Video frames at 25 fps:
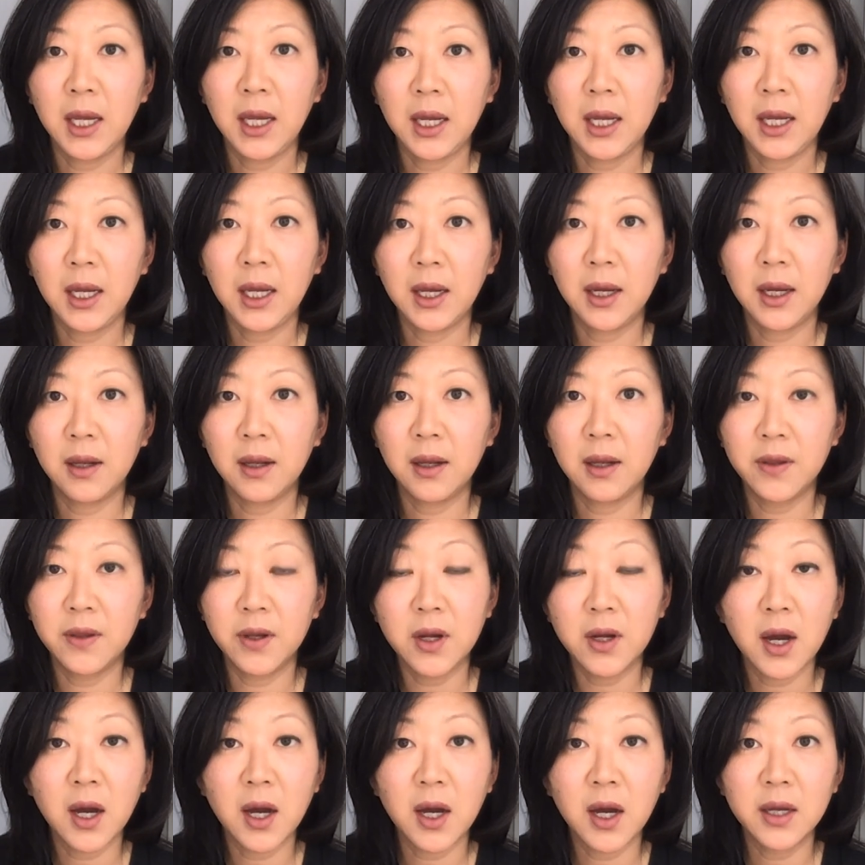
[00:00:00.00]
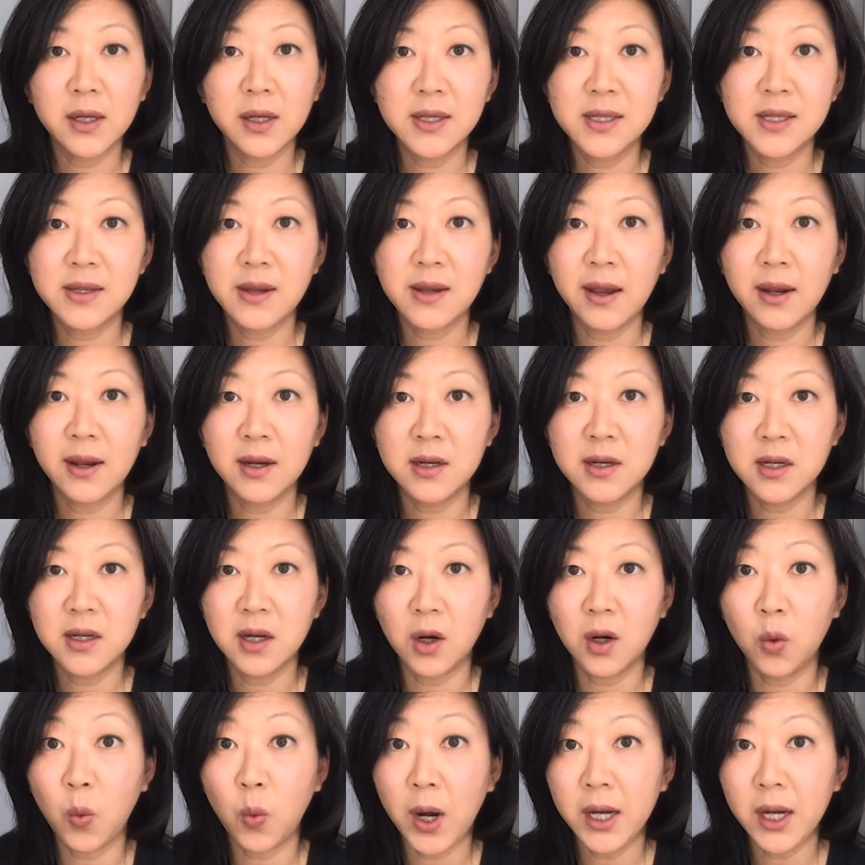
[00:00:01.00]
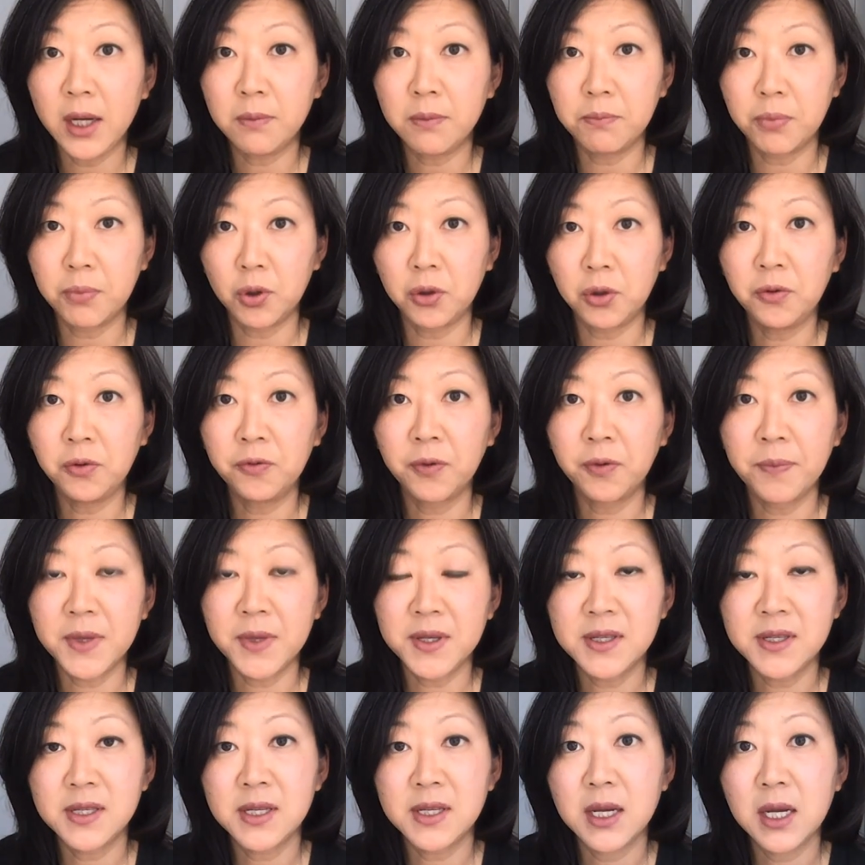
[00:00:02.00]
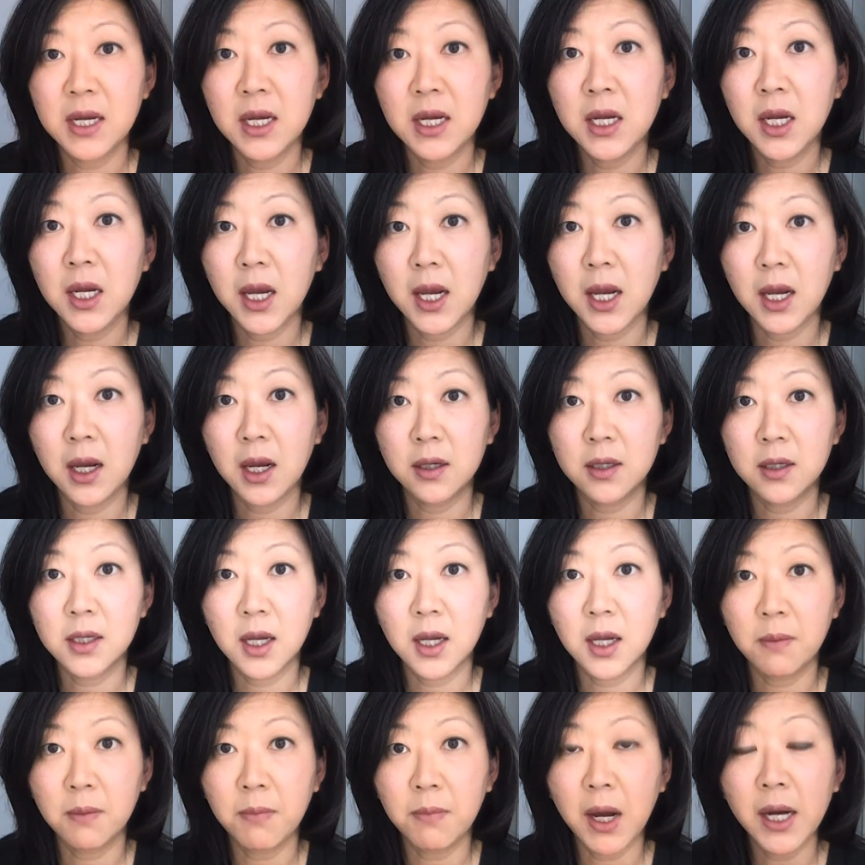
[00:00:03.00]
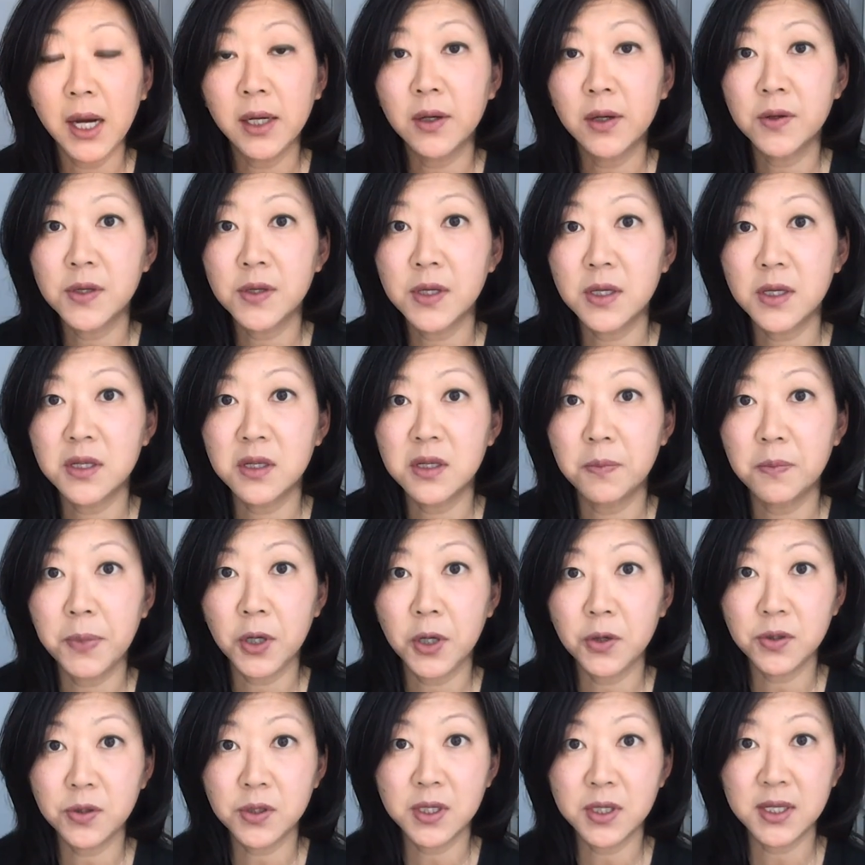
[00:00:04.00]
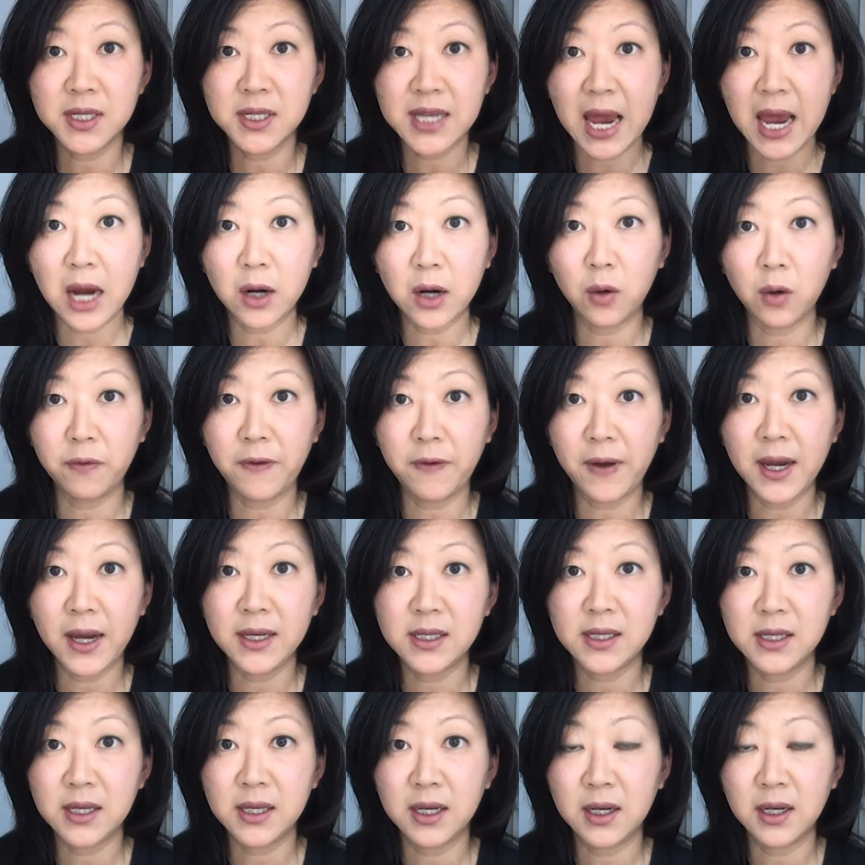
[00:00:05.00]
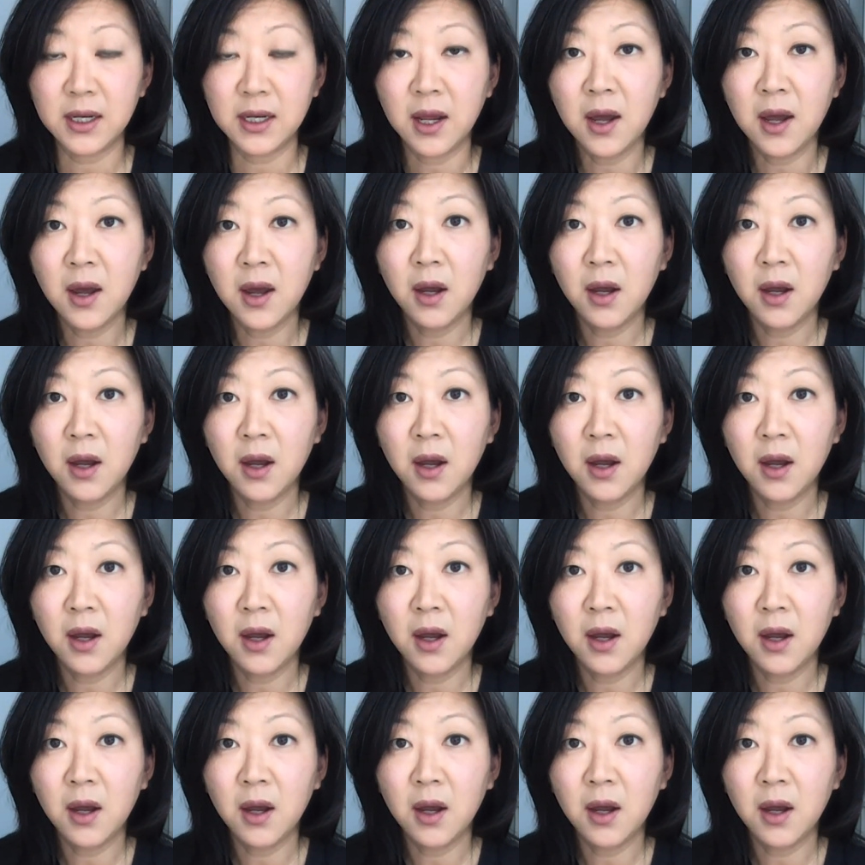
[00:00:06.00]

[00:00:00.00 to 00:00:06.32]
And the gods send a white bull from the sea, and King Minos is supposed to sacrifice it